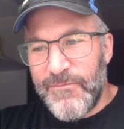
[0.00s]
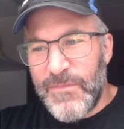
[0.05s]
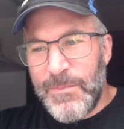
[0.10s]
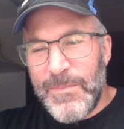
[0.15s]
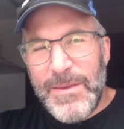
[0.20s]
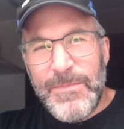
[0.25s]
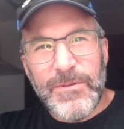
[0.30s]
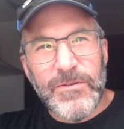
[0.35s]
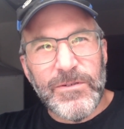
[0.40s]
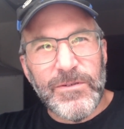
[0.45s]
The
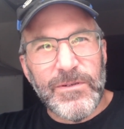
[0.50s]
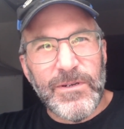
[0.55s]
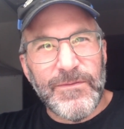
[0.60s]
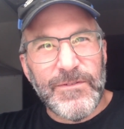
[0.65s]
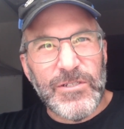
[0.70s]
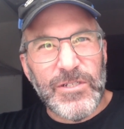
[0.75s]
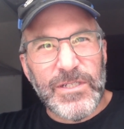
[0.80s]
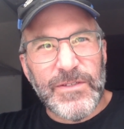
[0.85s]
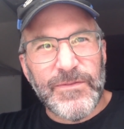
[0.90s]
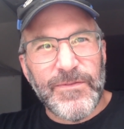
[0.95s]
people who are doing
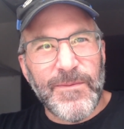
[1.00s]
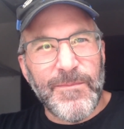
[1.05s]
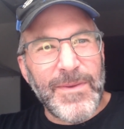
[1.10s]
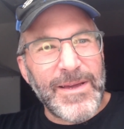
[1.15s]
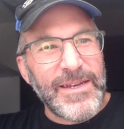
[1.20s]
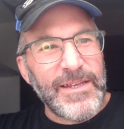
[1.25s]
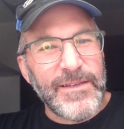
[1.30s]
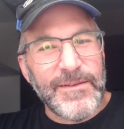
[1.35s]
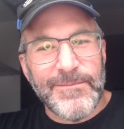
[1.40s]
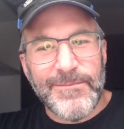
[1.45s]
it just for
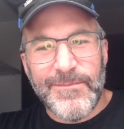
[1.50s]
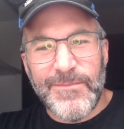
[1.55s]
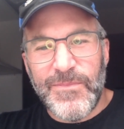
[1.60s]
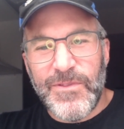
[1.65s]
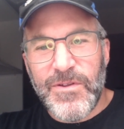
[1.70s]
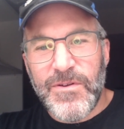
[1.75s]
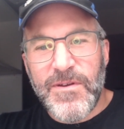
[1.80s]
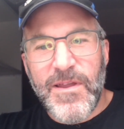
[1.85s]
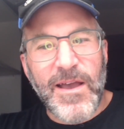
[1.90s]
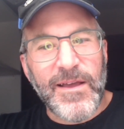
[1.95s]
money,
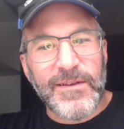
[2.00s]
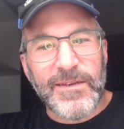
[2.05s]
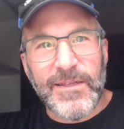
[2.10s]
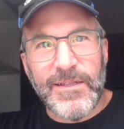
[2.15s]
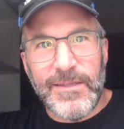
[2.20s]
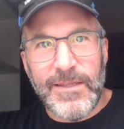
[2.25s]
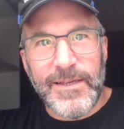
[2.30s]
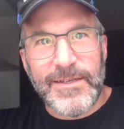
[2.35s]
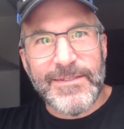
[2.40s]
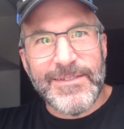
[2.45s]
they're not
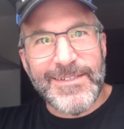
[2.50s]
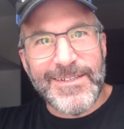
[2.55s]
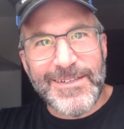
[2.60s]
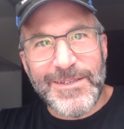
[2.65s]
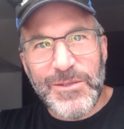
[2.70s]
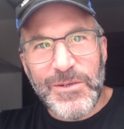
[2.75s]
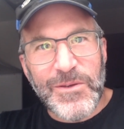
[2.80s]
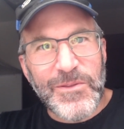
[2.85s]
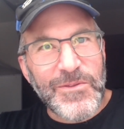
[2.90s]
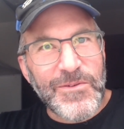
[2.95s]

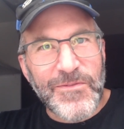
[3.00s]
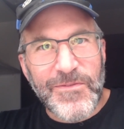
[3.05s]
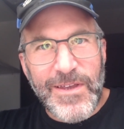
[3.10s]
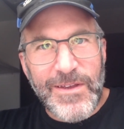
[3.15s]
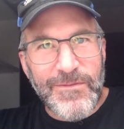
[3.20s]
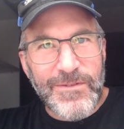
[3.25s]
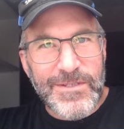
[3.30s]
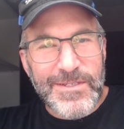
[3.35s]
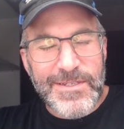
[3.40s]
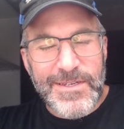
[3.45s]
collecting, their
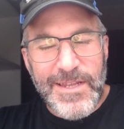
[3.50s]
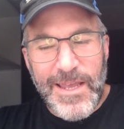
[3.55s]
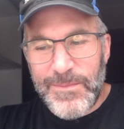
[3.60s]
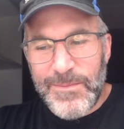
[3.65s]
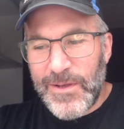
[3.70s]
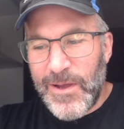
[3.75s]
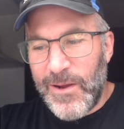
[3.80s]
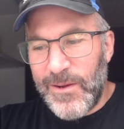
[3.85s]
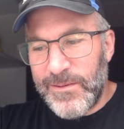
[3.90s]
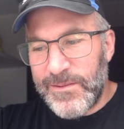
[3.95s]
favorite
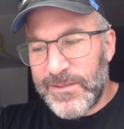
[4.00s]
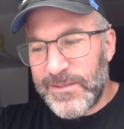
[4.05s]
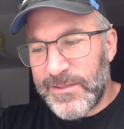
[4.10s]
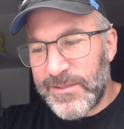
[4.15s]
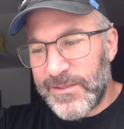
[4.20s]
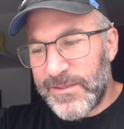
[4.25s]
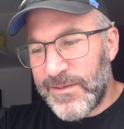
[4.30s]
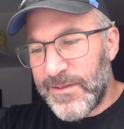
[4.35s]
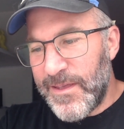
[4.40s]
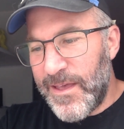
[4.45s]
stamped
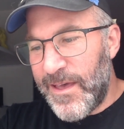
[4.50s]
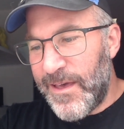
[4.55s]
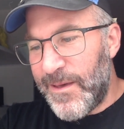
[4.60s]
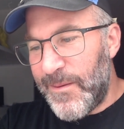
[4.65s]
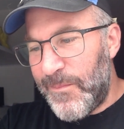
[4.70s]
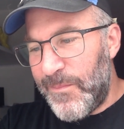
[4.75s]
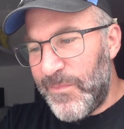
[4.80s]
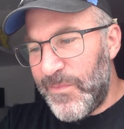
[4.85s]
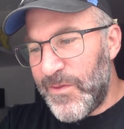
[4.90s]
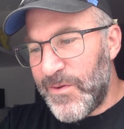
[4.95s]
cards.
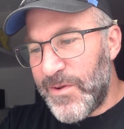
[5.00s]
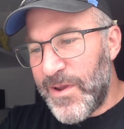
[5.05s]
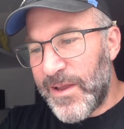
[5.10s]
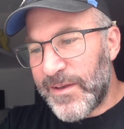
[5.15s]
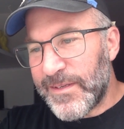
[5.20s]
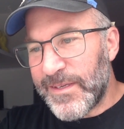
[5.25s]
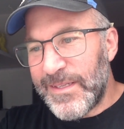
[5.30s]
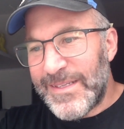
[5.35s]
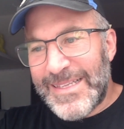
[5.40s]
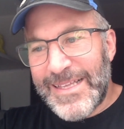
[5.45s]
They're
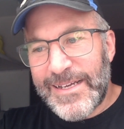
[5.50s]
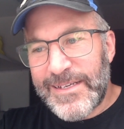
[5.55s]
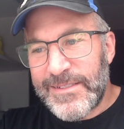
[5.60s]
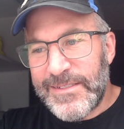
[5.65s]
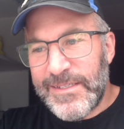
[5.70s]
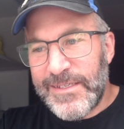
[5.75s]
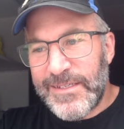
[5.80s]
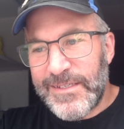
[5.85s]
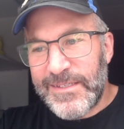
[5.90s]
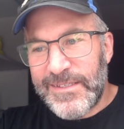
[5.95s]
not
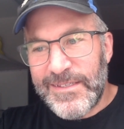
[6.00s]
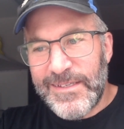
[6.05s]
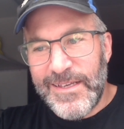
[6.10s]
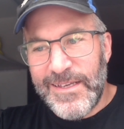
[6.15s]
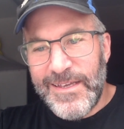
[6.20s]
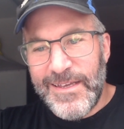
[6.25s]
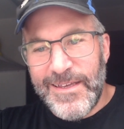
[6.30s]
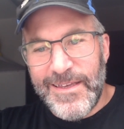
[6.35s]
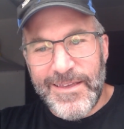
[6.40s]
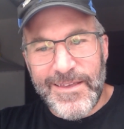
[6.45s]
collecting,
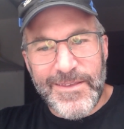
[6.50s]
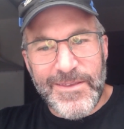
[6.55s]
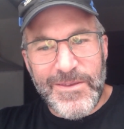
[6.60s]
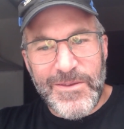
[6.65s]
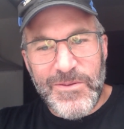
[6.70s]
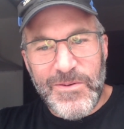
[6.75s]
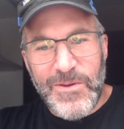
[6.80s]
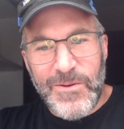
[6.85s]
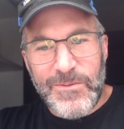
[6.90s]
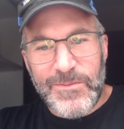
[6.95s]

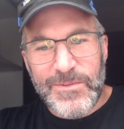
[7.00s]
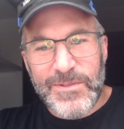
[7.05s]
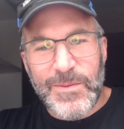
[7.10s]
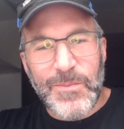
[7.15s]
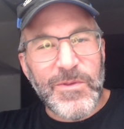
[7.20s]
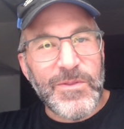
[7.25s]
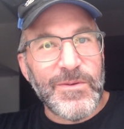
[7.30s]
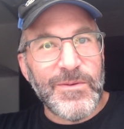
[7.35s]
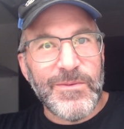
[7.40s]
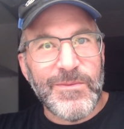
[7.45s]

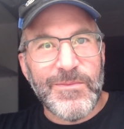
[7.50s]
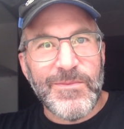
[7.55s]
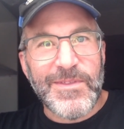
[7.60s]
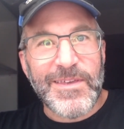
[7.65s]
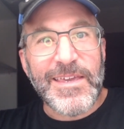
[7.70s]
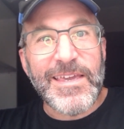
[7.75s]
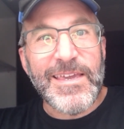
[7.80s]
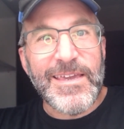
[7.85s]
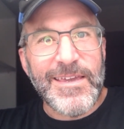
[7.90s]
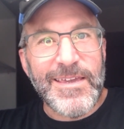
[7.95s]
some of
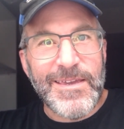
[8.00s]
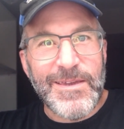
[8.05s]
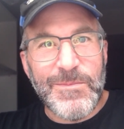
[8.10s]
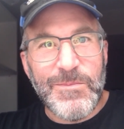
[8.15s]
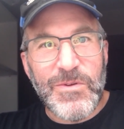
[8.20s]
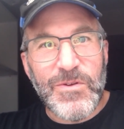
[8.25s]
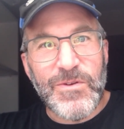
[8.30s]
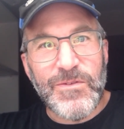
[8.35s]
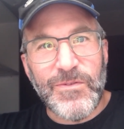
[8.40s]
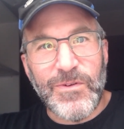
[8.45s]
the key
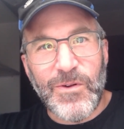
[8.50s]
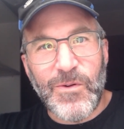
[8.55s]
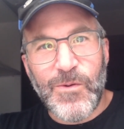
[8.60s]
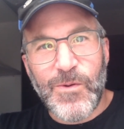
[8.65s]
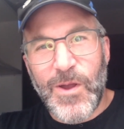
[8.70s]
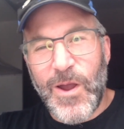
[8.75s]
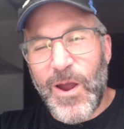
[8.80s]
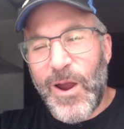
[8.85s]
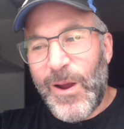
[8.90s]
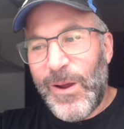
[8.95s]
beautiful
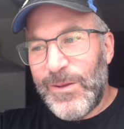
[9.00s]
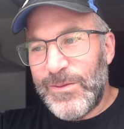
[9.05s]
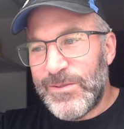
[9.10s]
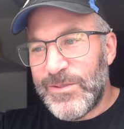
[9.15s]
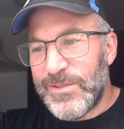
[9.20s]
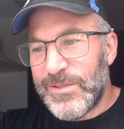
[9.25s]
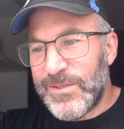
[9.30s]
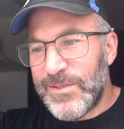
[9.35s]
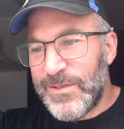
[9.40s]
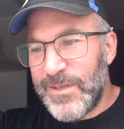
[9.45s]

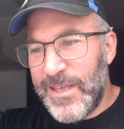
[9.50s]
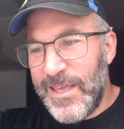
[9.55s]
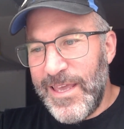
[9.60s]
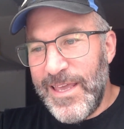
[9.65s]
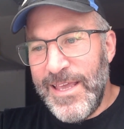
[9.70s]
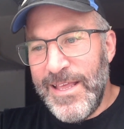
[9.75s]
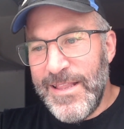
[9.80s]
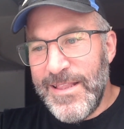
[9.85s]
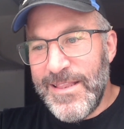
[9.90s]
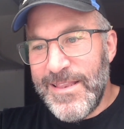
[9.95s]
cards
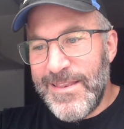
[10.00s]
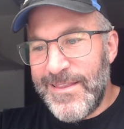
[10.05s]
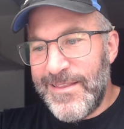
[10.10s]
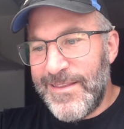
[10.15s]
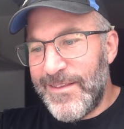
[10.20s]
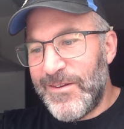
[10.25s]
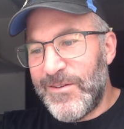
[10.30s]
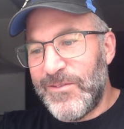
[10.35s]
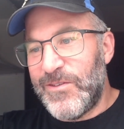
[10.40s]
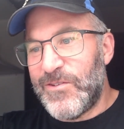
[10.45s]
in,
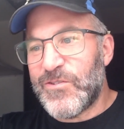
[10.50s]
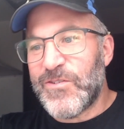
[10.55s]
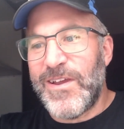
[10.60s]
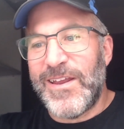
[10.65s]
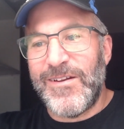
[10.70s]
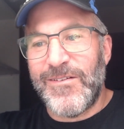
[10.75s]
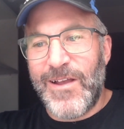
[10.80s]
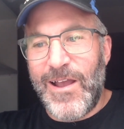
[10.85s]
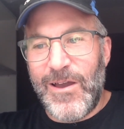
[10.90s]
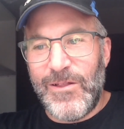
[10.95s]
the
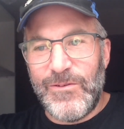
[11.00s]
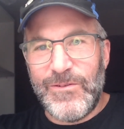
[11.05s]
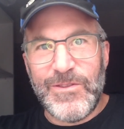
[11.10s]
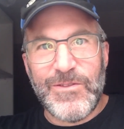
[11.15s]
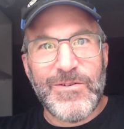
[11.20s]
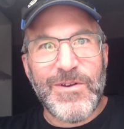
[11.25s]
trainer gallery.